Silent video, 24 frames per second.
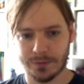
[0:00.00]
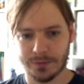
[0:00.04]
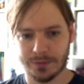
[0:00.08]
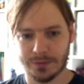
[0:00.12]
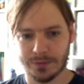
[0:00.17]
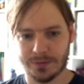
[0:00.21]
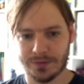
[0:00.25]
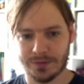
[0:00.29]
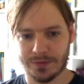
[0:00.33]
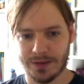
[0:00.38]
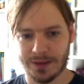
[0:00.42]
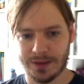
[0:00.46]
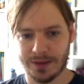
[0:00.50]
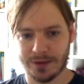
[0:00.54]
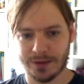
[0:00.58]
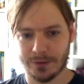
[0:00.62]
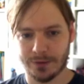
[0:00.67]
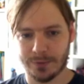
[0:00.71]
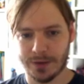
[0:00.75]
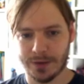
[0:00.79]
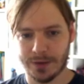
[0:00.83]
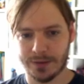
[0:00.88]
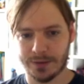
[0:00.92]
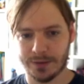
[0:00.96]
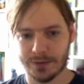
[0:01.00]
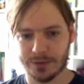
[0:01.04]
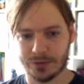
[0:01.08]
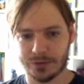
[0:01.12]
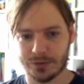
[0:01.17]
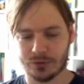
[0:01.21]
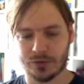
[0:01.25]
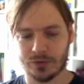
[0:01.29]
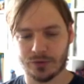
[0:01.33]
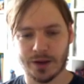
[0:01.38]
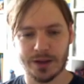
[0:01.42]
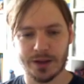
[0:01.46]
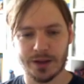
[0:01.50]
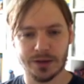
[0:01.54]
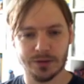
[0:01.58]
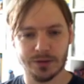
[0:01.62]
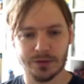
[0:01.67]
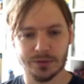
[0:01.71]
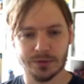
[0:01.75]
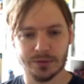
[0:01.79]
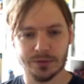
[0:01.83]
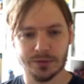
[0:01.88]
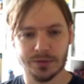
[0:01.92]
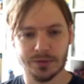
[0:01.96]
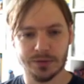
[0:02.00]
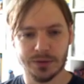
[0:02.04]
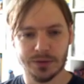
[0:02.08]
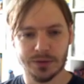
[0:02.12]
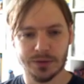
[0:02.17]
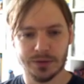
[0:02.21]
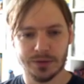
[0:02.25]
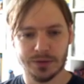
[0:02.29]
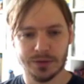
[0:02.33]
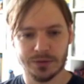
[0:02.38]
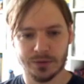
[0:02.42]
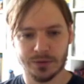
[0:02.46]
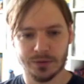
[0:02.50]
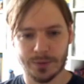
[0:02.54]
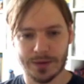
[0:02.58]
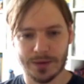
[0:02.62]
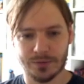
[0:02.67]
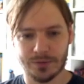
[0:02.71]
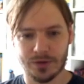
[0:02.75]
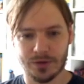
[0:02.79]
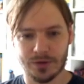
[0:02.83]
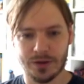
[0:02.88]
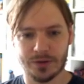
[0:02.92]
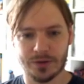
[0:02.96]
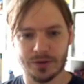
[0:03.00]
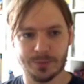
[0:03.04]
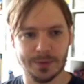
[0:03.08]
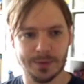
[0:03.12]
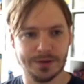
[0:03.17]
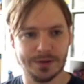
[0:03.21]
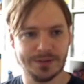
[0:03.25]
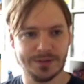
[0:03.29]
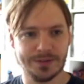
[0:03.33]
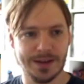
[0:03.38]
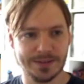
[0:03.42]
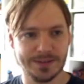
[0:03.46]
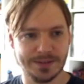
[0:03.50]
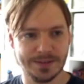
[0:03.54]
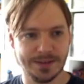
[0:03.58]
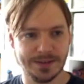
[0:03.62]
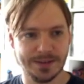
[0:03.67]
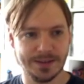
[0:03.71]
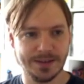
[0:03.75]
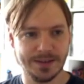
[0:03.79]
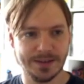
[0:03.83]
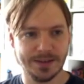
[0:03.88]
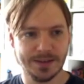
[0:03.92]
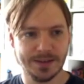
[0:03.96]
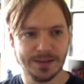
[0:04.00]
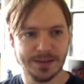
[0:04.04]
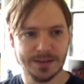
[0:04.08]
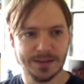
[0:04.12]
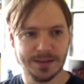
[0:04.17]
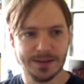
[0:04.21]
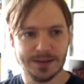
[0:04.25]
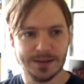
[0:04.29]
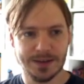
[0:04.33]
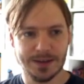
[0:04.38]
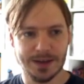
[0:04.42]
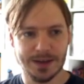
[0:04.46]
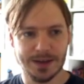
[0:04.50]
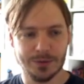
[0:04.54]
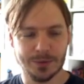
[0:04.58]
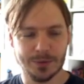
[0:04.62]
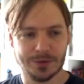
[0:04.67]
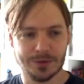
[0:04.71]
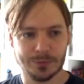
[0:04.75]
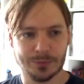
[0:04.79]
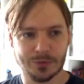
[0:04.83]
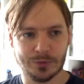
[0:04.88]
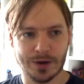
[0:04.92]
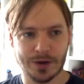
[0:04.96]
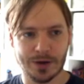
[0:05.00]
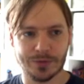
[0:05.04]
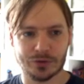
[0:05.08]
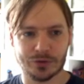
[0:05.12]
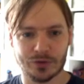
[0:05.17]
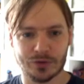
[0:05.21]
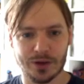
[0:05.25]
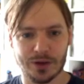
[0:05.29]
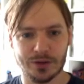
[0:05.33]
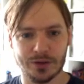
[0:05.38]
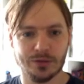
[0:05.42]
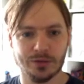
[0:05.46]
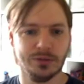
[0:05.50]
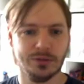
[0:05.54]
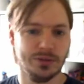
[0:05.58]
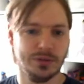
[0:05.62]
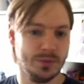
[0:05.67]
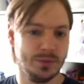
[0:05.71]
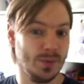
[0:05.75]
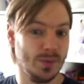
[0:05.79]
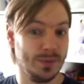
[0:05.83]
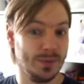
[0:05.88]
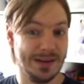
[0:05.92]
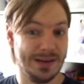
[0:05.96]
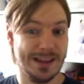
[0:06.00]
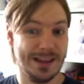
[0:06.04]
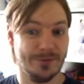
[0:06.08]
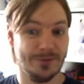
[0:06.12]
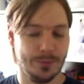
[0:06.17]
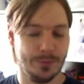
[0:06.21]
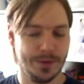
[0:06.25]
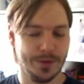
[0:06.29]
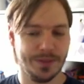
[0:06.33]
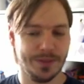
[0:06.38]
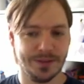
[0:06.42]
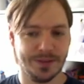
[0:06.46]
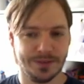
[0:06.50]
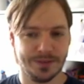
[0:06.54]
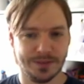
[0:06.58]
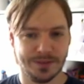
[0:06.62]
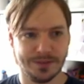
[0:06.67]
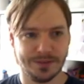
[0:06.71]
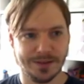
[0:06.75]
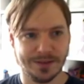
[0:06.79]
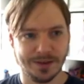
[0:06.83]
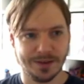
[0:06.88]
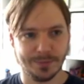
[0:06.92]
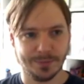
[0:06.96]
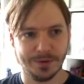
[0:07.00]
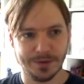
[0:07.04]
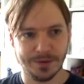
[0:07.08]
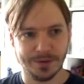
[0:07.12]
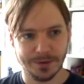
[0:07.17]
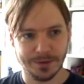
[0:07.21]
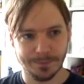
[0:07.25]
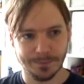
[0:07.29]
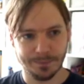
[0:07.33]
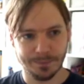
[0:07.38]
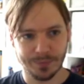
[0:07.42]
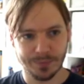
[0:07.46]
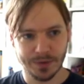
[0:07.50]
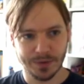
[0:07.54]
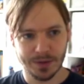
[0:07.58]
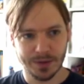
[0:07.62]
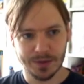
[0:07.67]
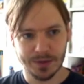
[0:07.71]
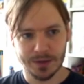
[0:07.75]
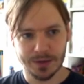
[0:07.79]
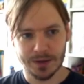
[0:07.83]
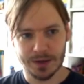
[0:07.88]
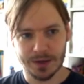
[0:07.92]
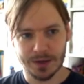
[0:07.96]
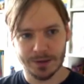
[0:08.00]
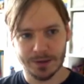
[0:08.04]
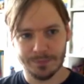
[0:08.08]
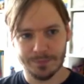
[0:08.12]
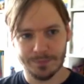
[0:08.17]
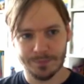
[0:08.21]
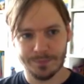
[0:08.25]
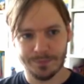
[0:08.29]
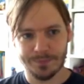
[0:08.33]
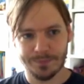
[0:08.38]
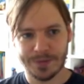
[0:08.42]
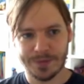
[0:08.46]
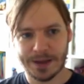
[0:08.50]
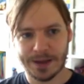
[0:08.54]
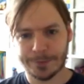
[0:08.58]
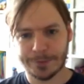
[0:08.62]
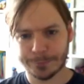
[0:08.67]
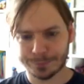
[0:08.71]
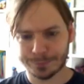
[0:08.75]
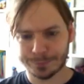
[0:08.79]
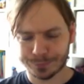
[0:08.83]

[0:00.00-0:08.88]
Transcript: take away this triangle. So we have a nice big sector here, we subtract the triangle, and what we're left with is the segment. Now,